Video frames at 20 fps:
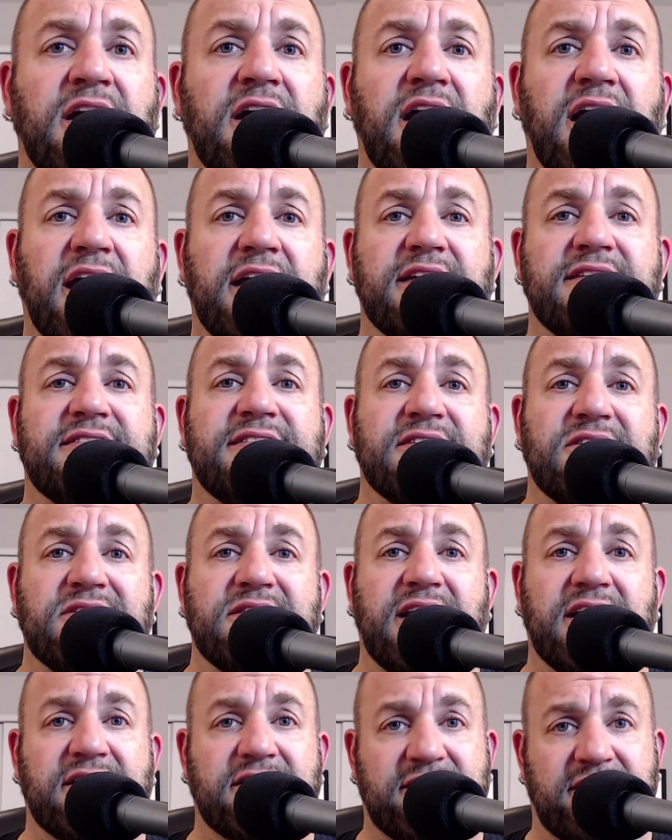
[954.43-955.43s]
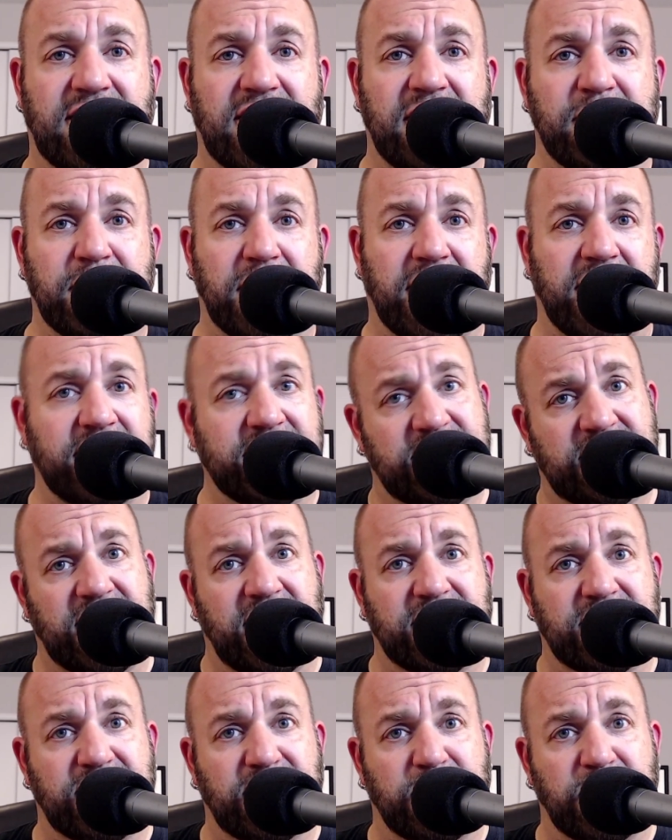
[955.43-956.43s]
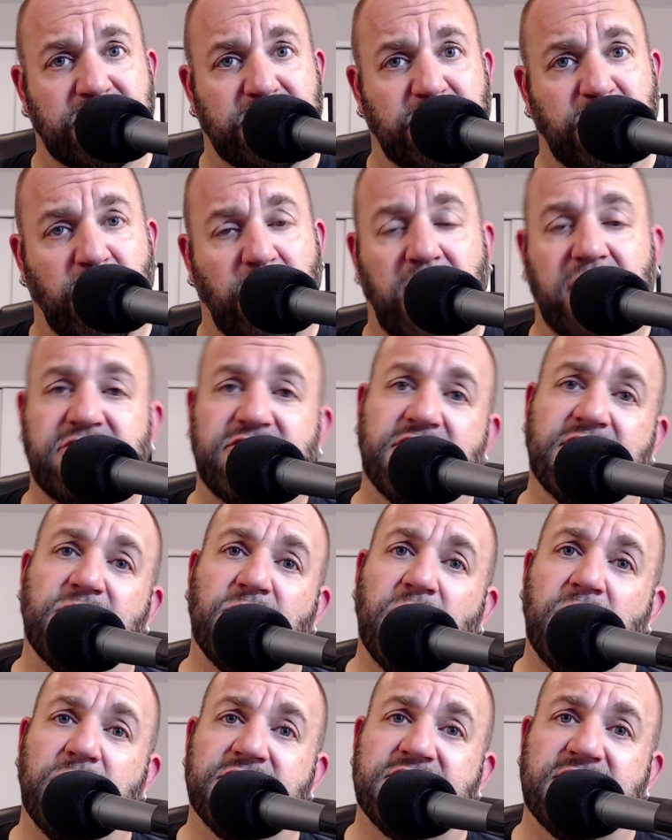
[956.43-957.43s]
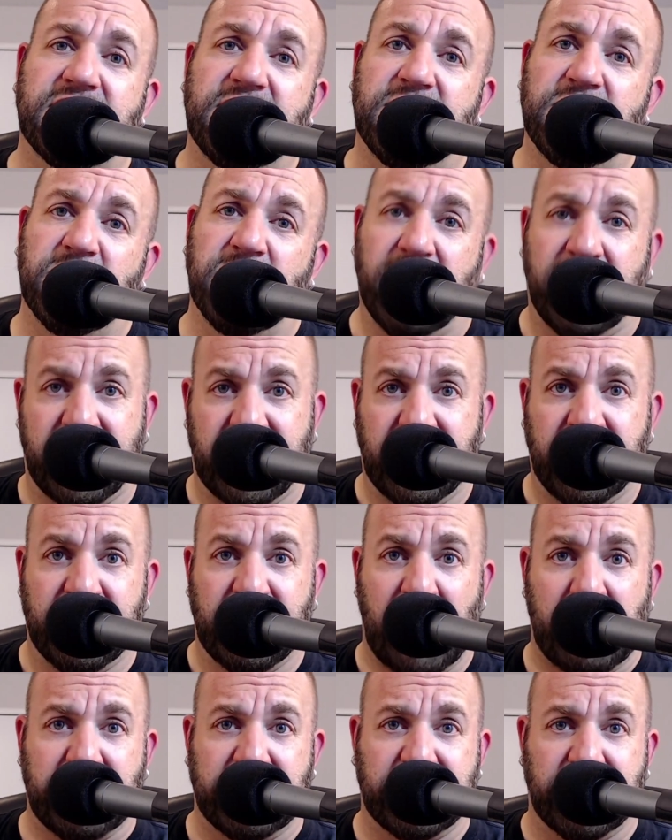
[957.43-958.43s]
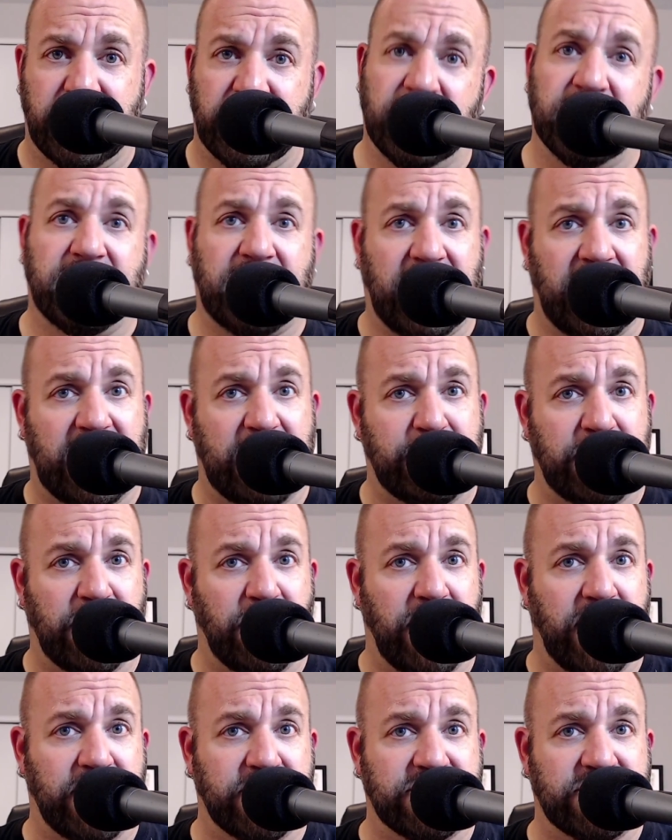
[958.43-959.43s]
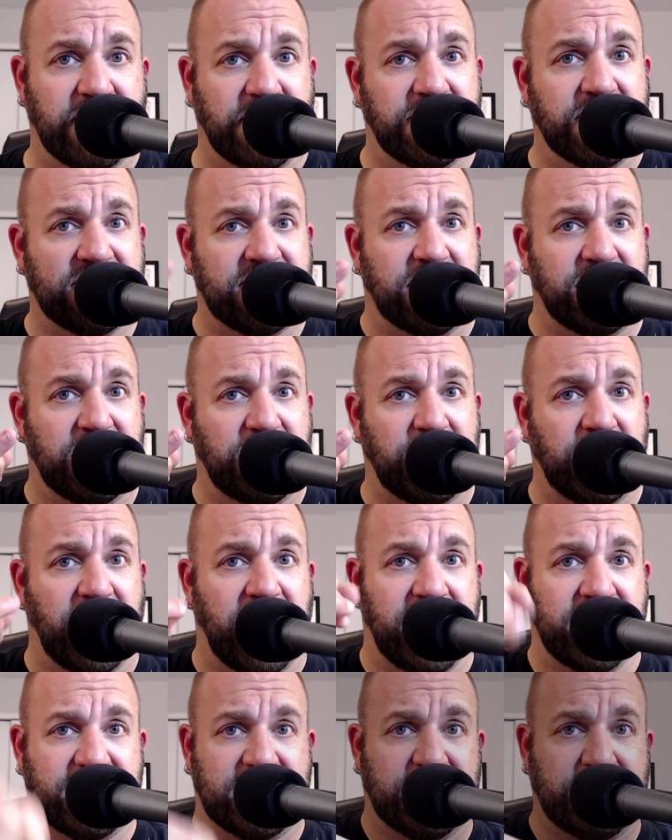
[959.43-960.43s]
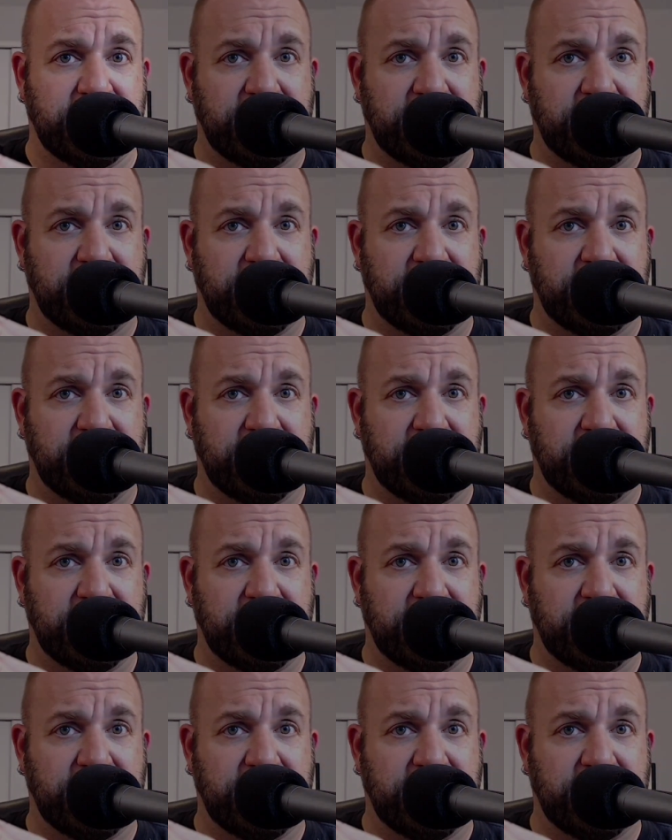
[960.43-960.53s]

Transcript: And until next time, guys, thanks so much for watching, and we will see you on another episode of K8MRD Radio Stuff 73, guys.